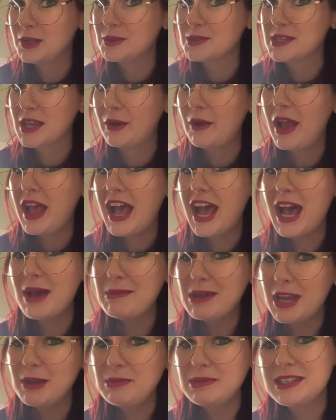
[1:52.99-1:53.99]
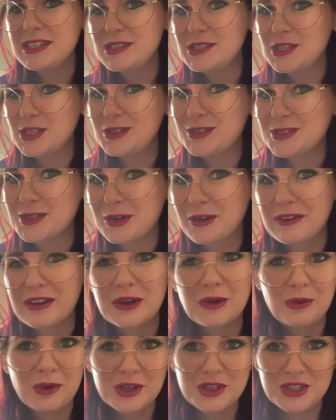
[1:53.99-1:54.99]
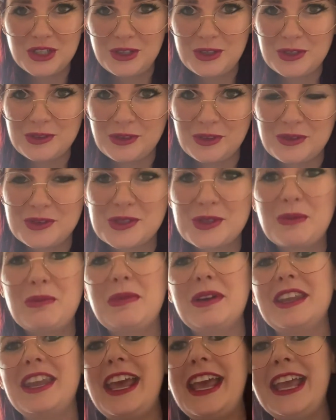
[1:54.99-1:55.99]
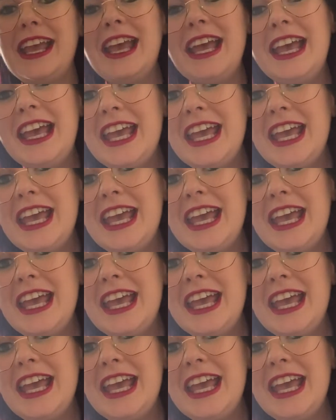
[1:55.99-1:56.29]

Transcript: So I'm hoping this tutorial was useful for somebody.